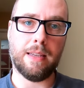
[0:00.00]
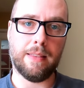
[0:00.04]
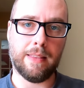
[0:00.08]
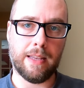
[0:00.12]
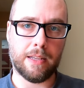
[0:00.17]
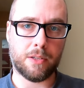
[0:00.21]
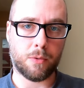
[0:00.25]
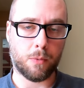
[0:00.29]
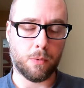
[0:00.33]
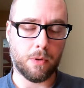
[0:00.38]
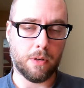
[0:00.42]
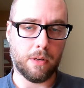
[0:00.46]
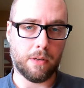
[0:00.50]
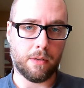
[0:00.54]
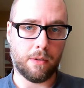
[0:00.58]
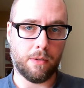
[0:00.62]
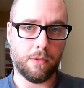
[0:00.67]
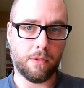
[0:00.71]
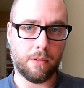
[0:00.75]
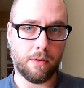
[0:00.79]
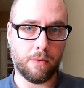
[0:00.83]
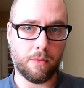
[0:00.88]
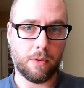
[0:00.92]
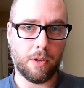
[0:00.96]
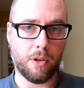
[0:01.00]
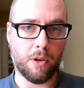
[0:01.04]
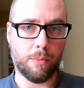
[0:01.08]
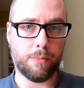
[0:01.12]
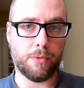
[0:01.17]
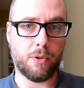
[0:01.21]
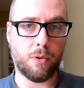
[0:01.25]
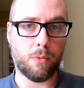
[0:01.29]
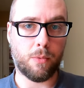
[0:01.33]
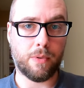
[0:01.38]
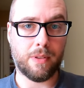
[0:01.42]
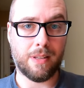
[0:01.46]
and that's really going to
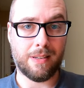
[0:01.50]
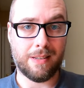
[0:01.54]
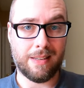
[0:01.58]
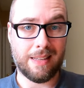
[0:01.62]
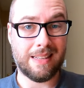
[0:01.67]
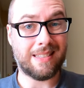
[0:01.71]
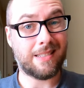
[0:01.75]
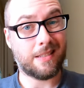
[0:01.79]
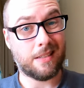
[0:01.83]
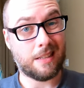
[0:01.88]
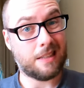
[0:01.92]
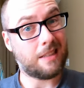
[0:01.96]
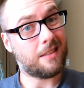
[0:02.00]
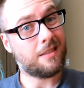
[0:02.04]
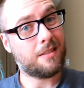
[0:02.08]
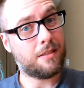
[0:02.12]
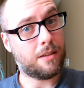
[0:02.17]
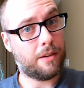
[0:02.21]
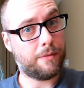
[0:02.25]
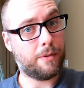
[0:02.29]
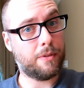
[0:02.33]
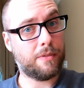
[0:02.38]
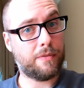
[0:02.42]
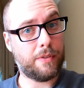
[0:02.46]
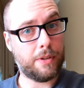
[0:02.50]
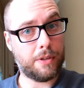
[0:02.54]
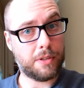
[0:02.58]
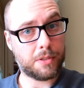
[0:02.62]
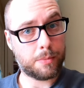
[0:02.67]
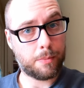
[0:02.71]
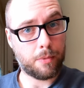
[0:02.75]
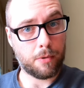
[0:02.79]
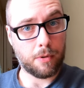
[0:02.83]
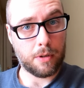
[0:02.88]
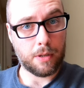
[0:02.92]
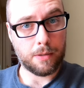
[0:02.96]
help you with the density of your
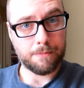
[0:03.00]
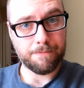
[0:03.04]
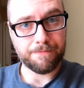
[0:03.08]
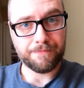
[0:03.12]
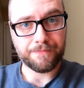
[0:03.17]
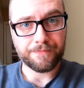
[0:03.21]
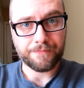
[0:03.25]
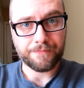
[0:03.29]
finished print.